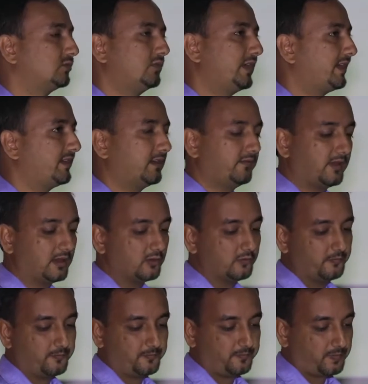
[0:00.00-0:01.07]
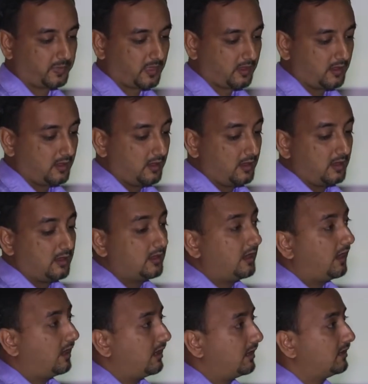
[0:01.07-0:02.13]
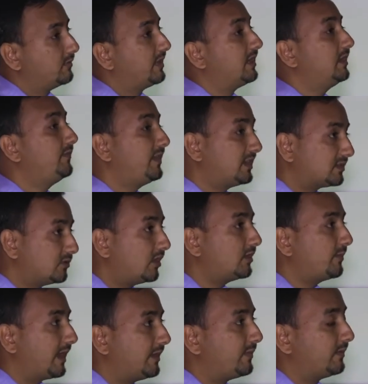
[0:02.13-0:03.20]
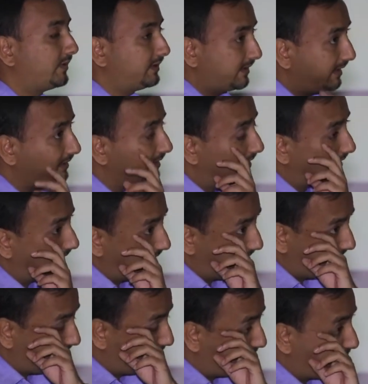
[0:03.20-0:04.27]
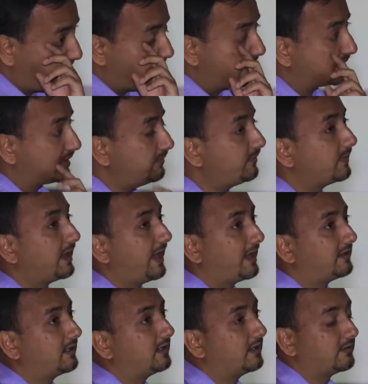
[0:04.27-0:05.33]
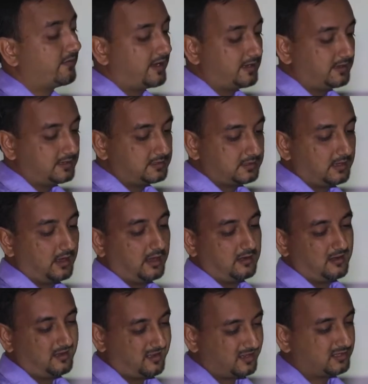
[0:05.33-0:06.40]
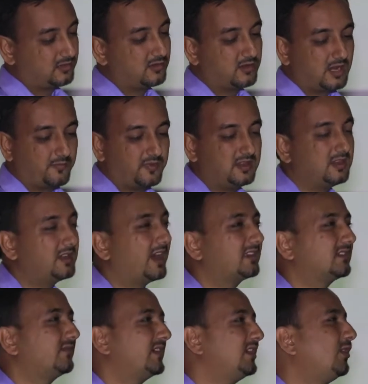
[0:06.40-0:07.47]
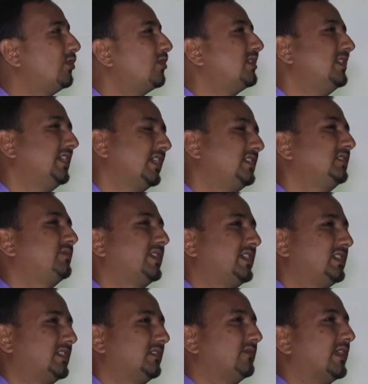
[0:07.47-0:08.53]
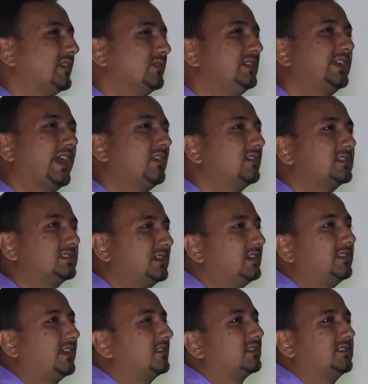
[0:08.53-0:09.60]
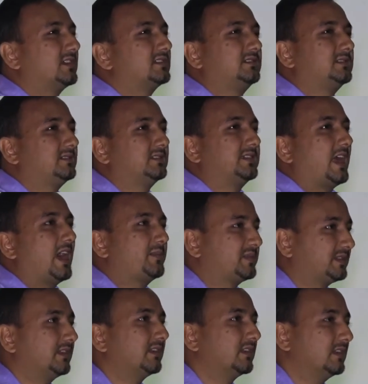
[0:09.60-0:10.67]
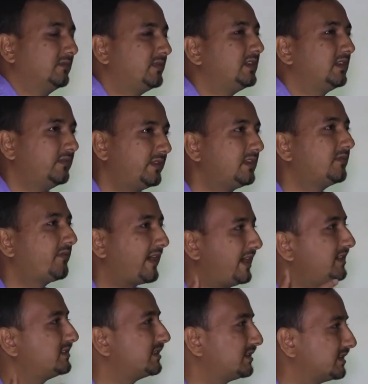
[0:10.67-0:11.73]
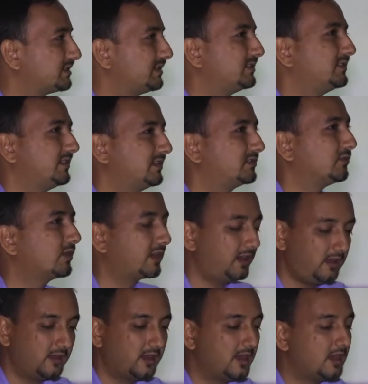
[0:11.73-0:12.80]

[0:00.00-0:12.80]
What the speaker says: no added value. But if it is not palpable, then it can provide some added advantage. And ultrasonography, it has a very low negative predictive value. It cannot say that the testis is absent. If it finds a testis, it is okay.